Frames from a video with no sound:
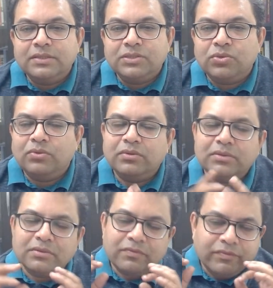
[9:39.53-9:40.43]
so
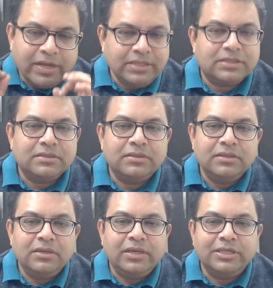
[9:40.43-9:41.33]
friends
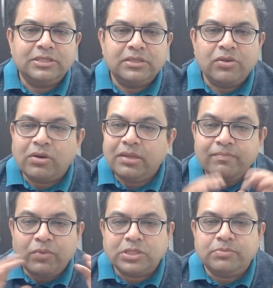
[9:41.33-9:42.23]
is not
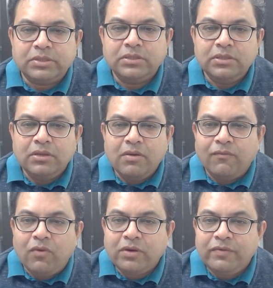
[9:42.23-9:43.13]
impossible
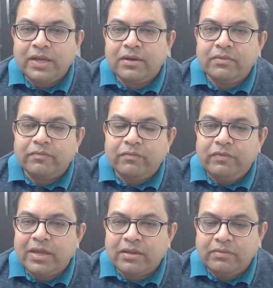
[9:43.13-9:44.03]
what we are
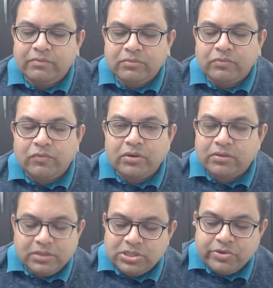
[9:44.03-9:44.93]
we are what
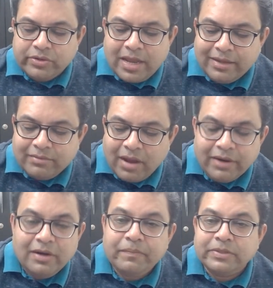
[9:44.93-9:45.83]
it's not like
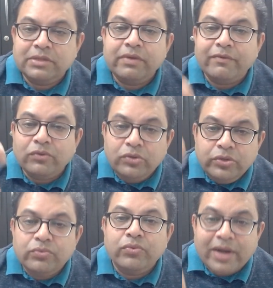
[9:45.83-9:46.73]
100% we have to
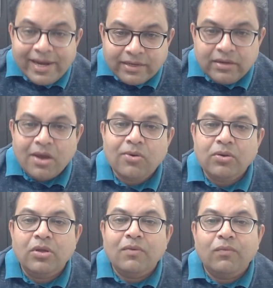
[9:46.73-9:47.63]
do right
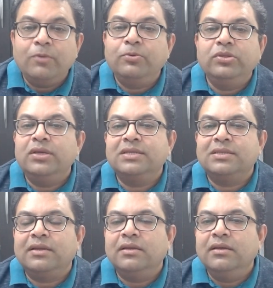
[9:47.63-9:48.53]
now what buddha has
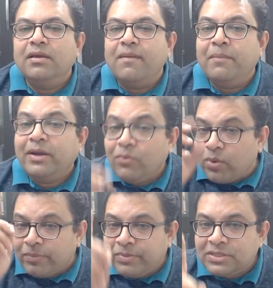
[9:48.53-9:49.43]
said but
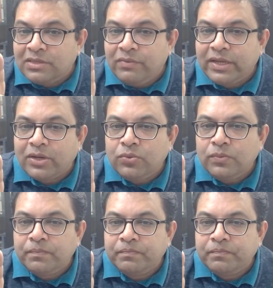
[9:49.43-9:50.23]
1% we can do